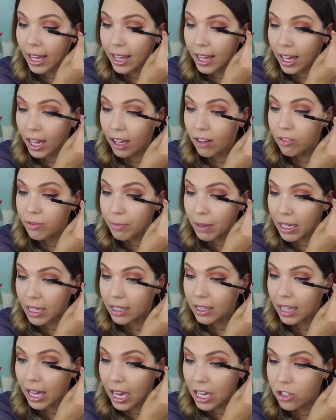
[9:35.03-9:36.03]
have,
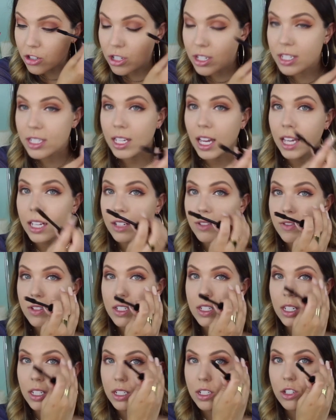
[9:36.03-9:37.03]
my lashes kind of
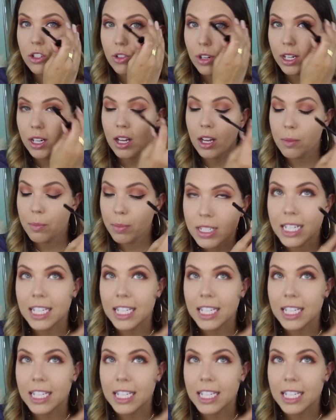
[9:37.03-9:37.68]
stick straight up.